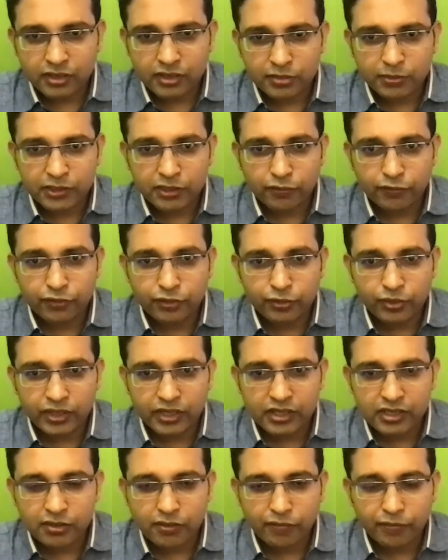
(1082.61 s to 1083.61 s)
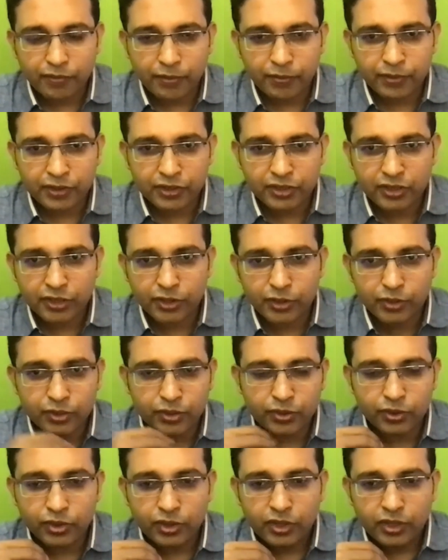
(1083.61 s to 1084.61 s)
much of 2 days of preparation due
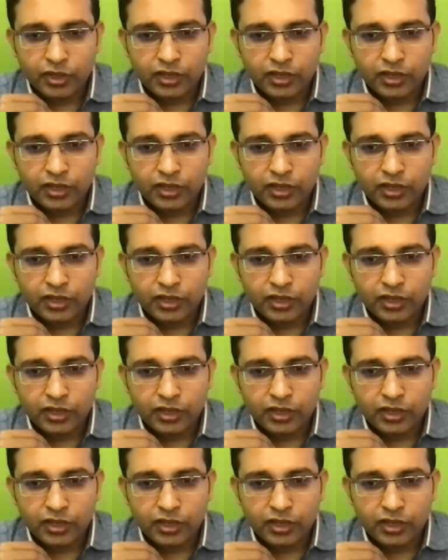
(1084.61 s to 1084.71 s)
to